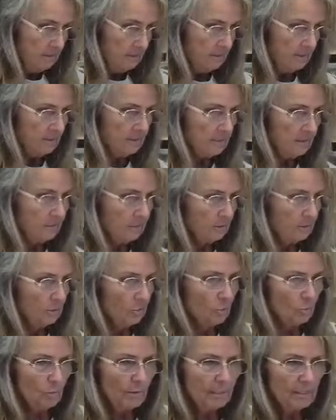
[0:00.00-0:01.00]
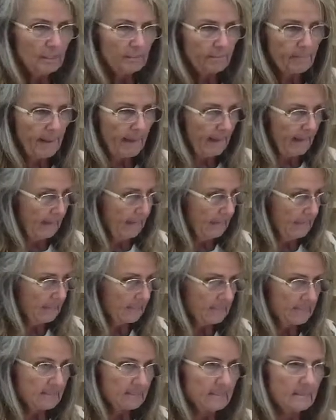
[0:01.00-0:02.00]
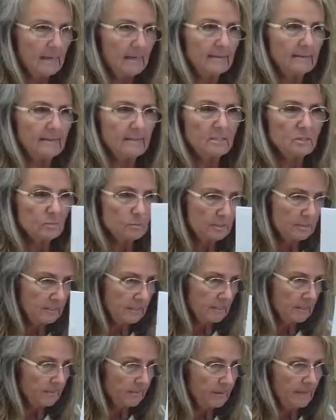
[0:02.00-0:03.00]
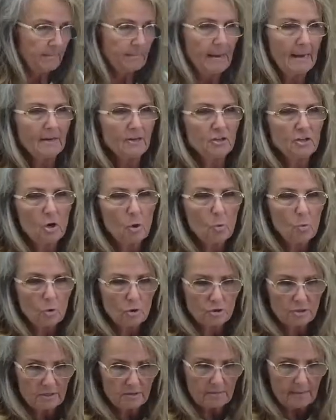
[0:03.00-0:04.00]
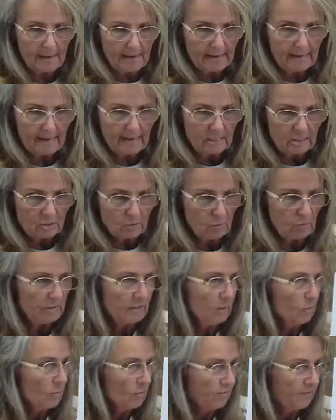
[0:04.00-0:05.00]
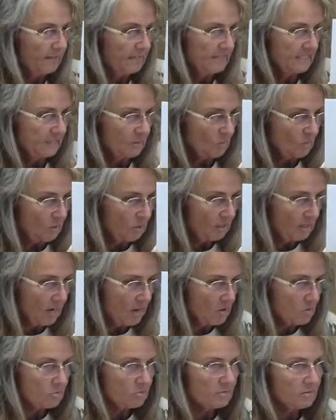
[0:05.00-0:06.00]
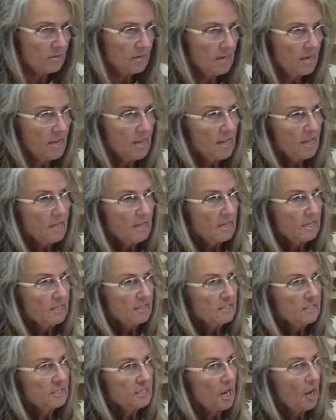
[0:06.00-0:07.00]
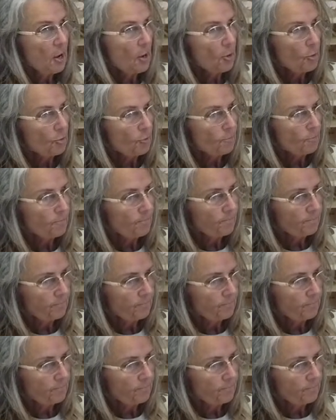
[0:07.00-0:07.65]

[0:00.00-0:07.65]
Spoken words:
some little window panes. Like this one's going to be my door to my next one that we're fixing to work on. So